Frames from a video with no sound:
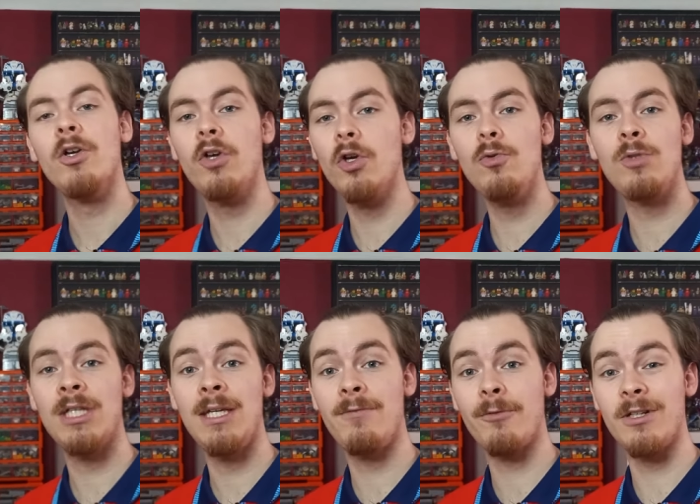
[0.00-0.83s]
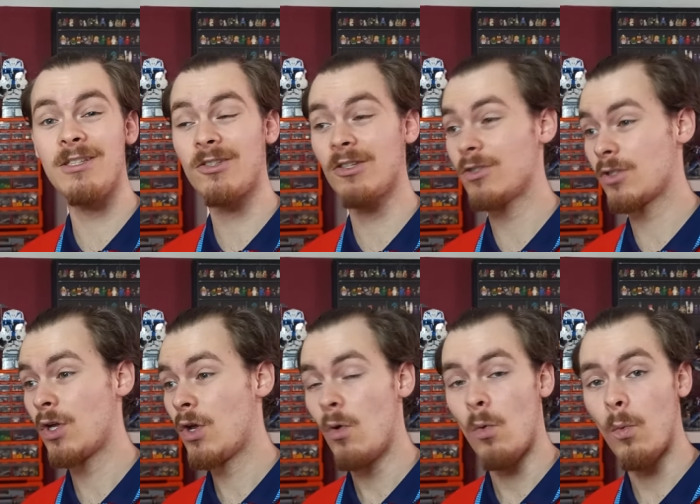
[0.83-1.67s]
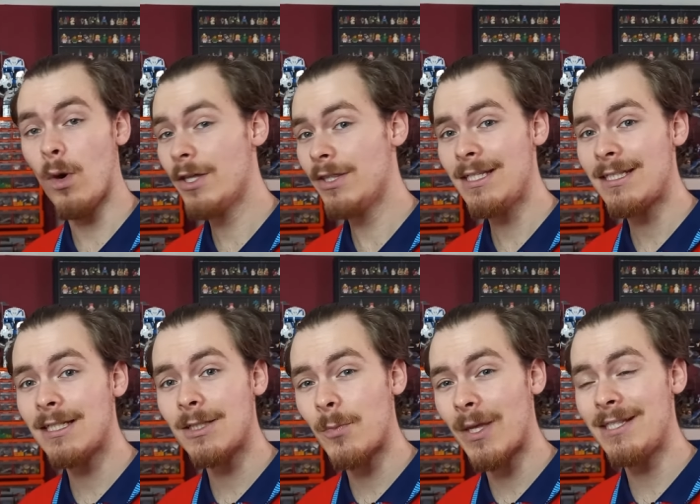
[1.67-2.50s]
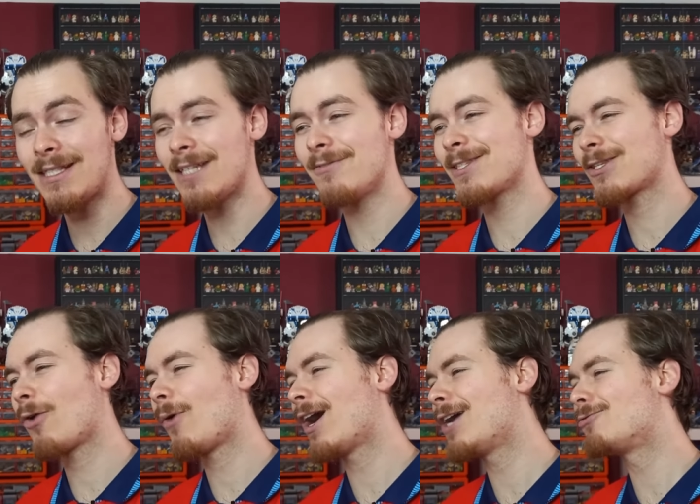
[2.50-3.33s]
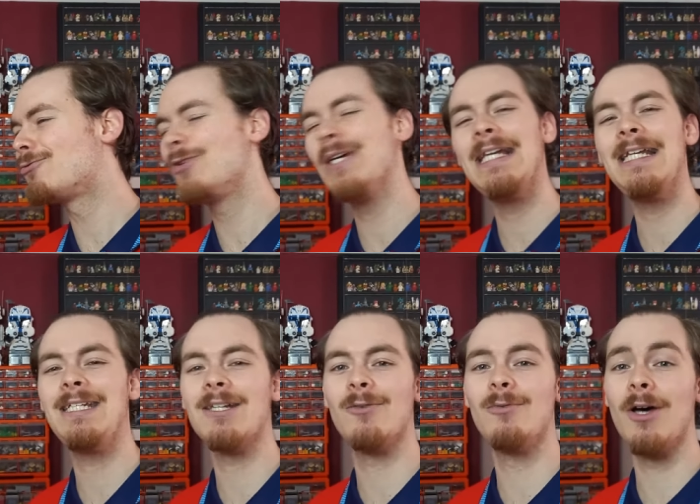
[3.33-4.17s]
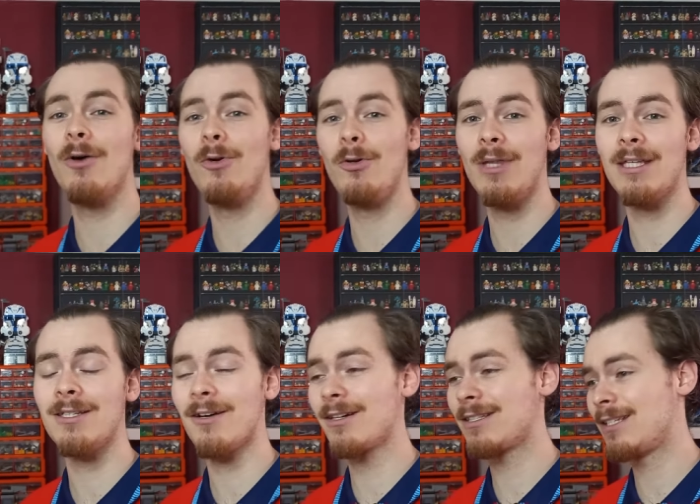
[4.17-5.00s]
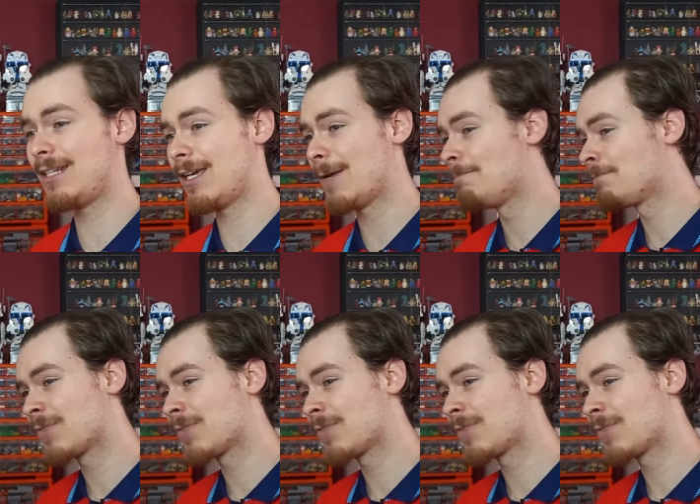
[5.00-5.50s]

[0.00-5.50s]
Gucci for instance, weren't this expensive, so I really don't know who they're targeting here.